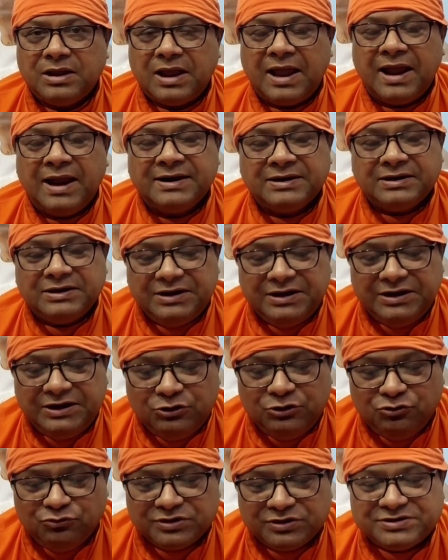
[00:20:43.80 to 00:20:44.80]
And
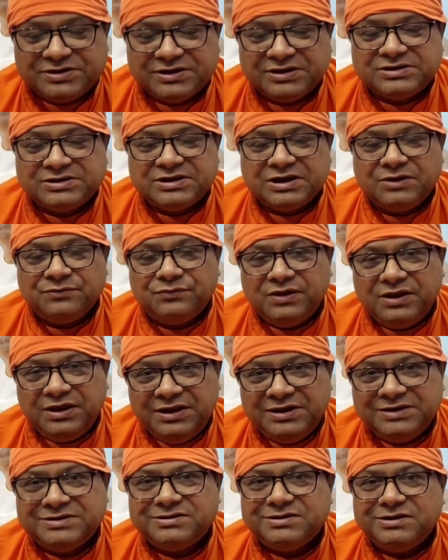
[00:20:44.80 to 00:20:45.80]
universal self
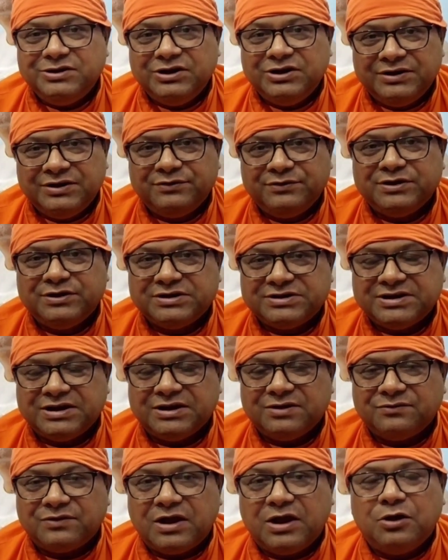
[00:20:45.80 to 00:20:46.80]
is individual
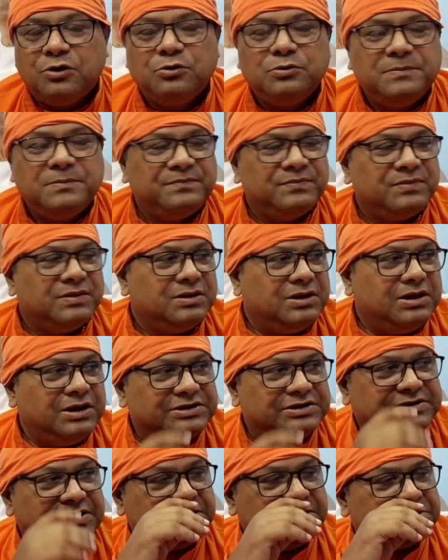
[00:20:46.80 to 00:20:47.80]
self. How?
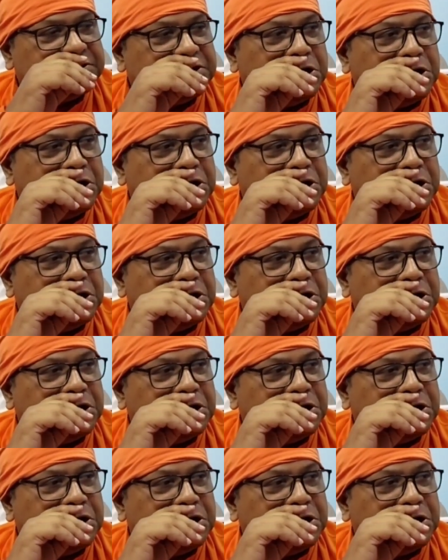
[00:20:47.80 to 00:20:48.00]
It says